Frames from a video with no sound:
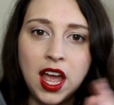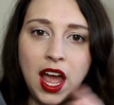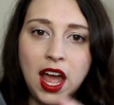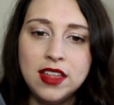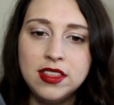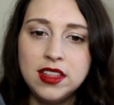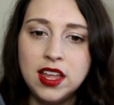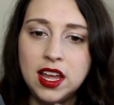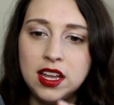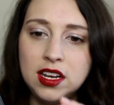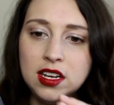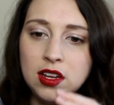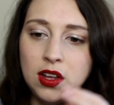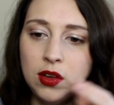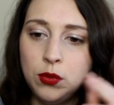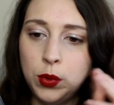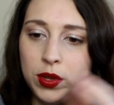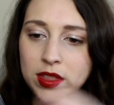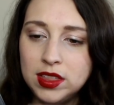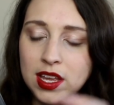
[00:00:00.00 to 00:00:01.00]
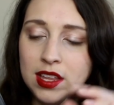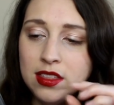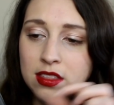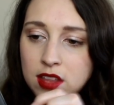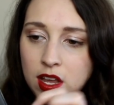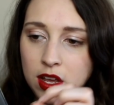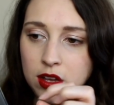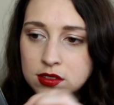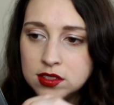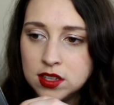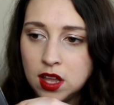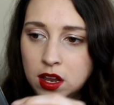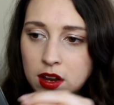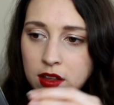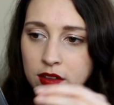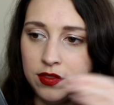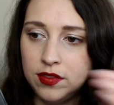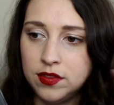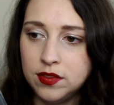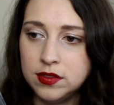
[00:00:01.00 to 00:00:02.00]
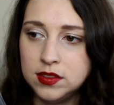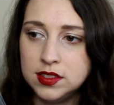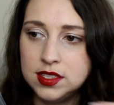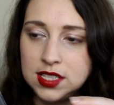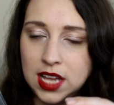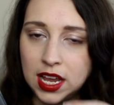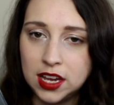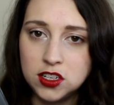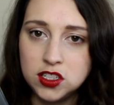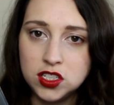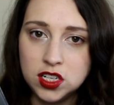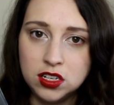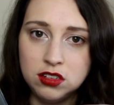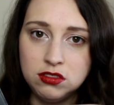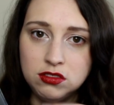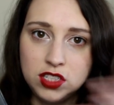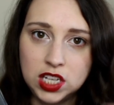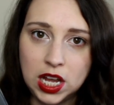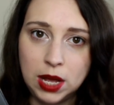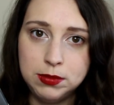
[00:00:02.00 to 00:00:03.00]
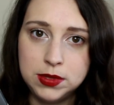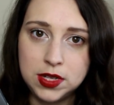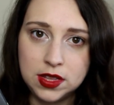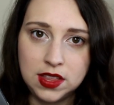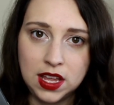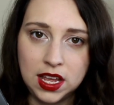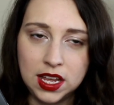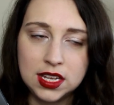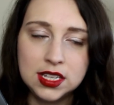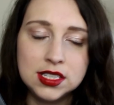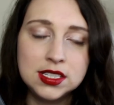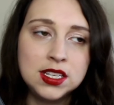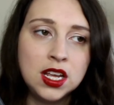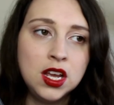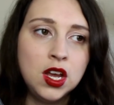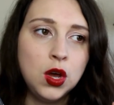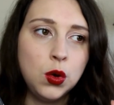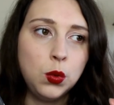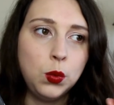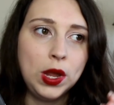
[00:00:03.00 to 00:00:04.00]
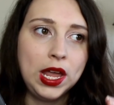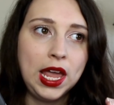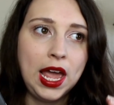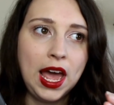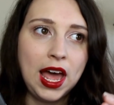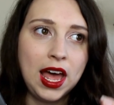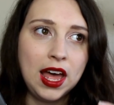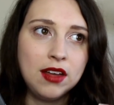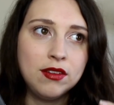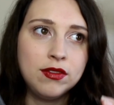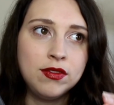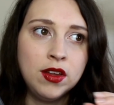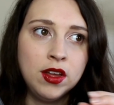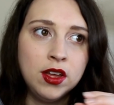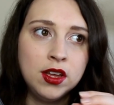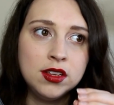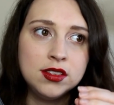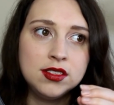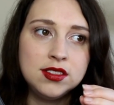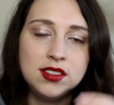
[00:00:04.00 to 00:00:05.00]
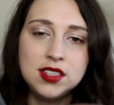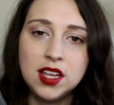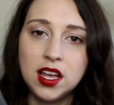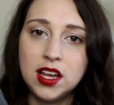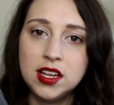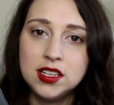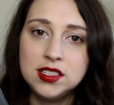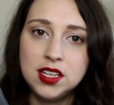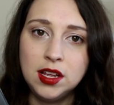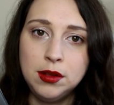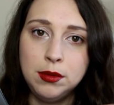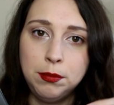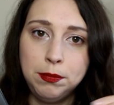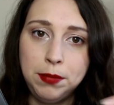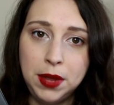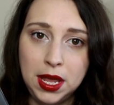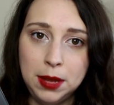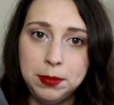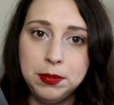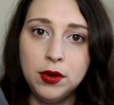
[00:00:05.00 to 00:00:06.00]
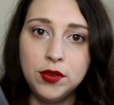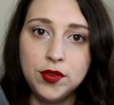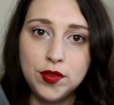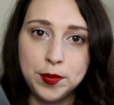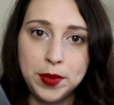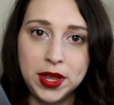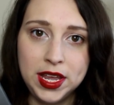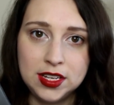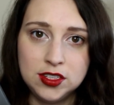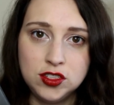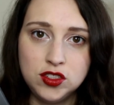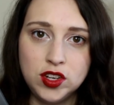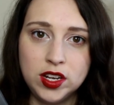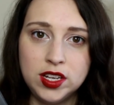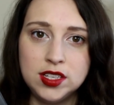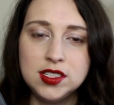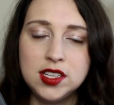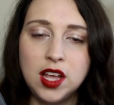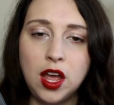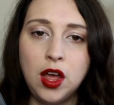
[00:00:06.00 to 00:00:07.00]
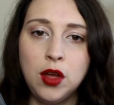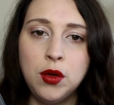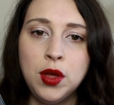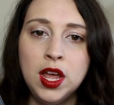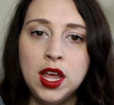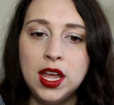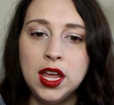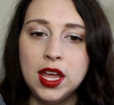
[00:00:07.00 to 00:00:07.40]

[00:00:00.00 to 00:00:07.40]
And then within those kind of section chapter things, we have certain people from history. So